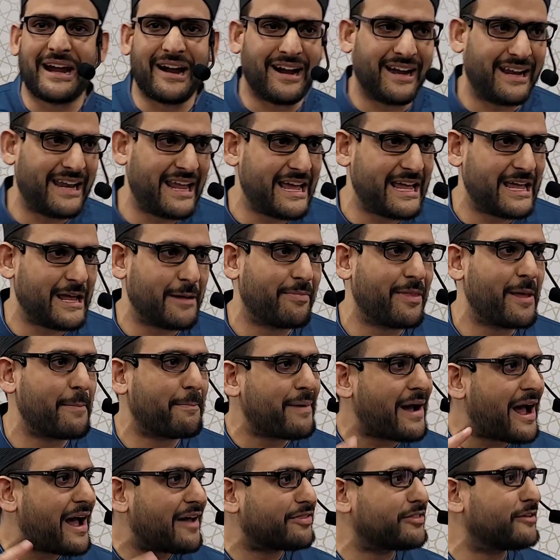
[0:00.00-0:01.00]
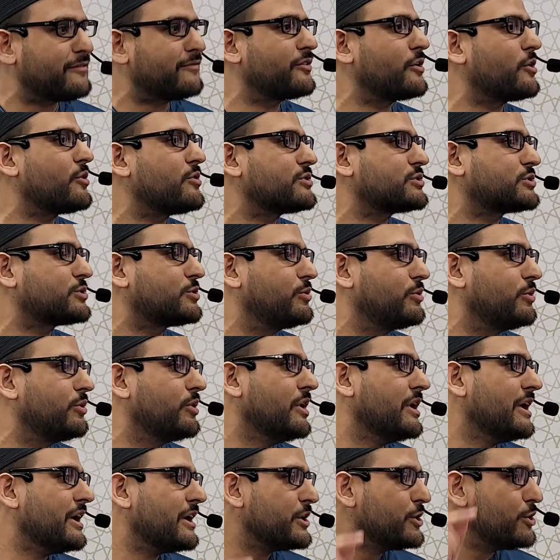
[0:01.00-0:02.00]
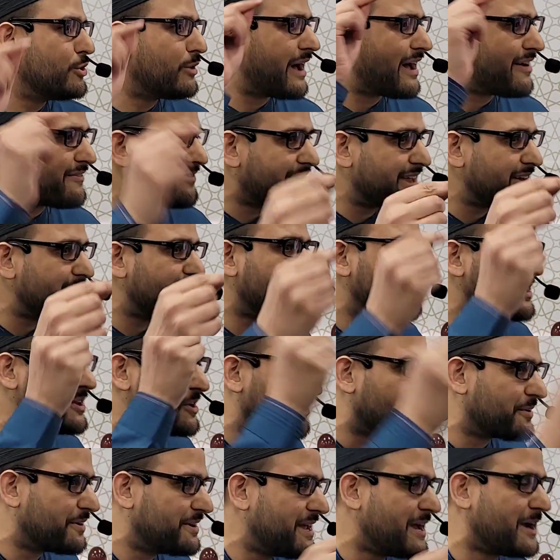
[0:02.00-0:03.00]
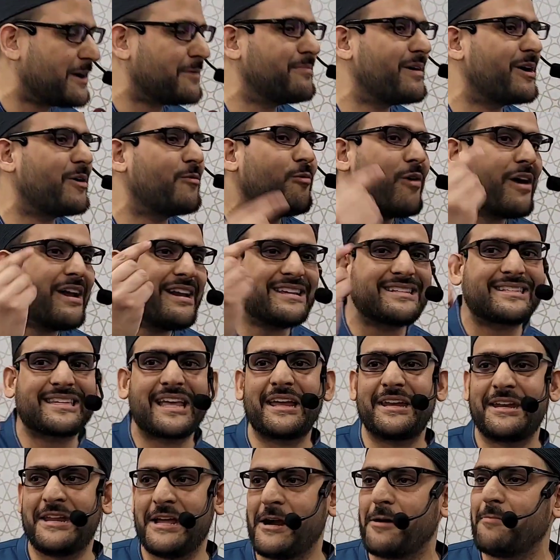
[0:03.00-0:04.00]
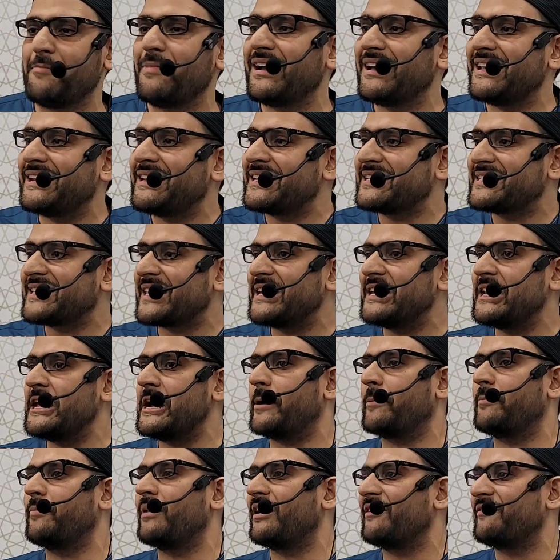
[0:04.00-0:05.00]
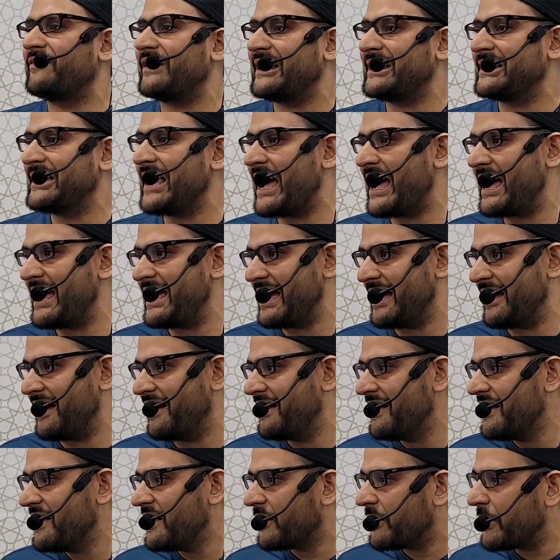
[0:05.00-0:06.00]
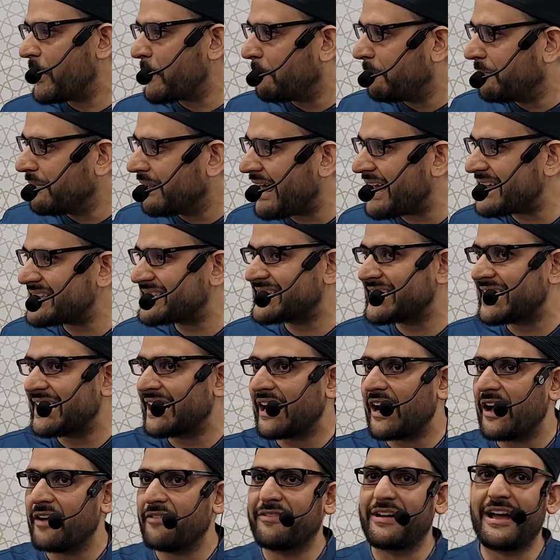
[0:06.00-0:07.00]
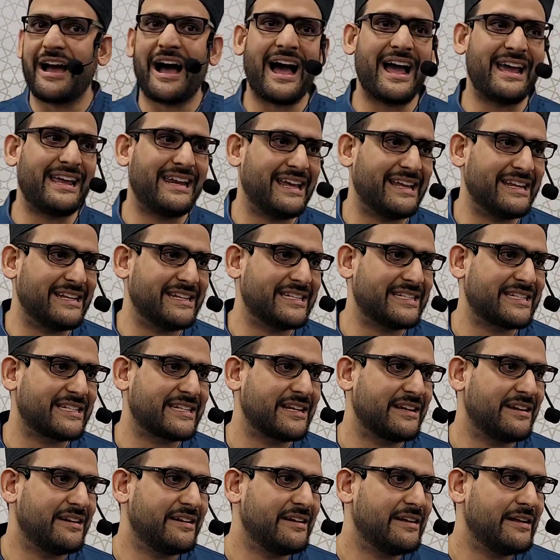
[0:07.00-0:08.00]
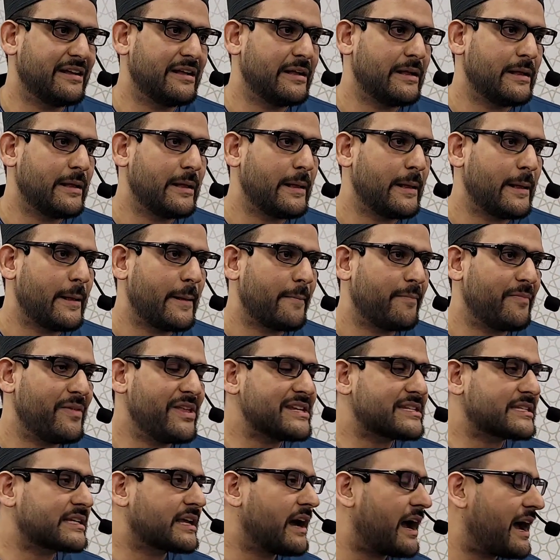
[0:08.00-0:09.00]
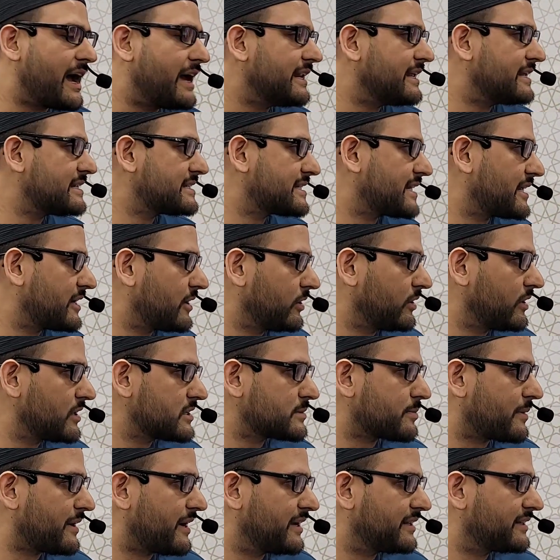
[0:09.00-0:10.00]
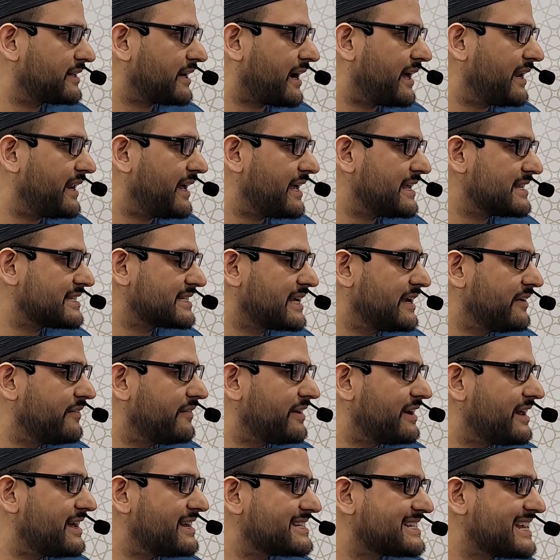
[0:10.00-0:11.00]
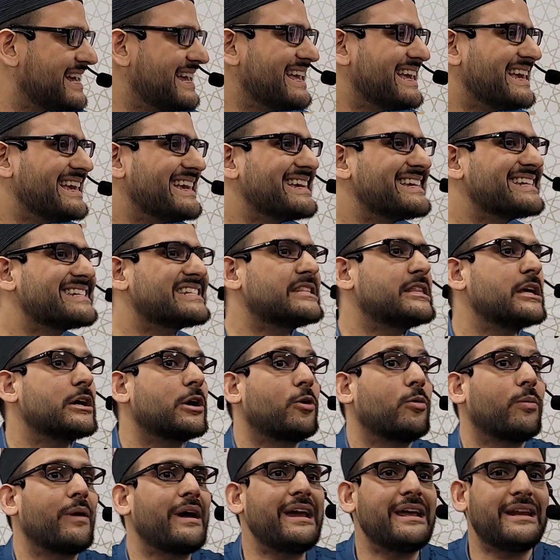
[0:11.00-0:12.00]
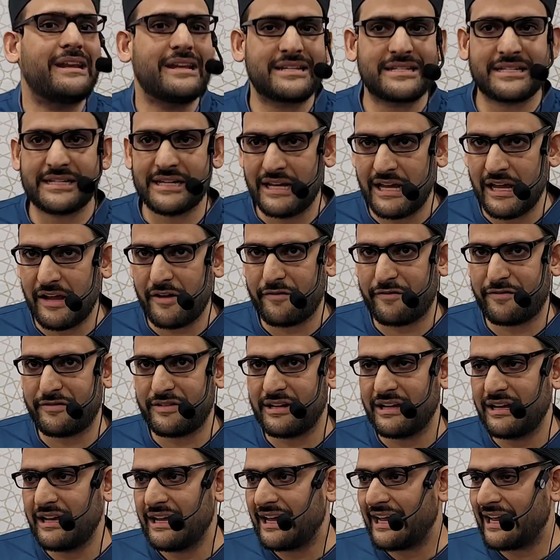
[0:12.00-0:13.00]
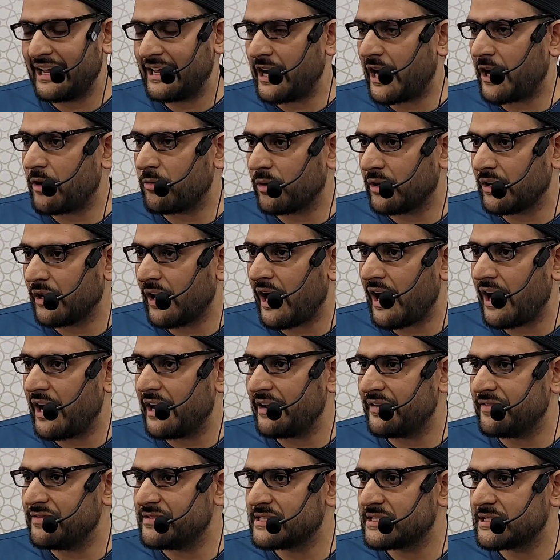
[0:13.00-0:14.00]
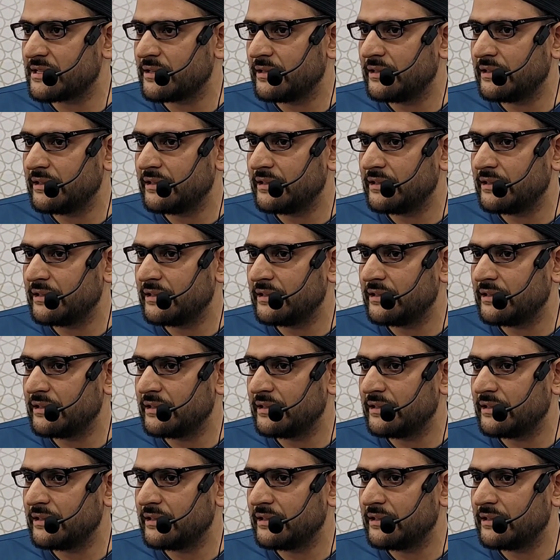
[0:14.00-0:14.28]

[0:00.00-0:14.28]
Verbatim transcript: alayhim, the path of those who you have given your ni'mah, what is that ni'mah? It is the ni'mah of hidayah, the blessing of guidance. This guidance that Allah subhanahu wa ta'ala has given us is the greatest gift in our lives.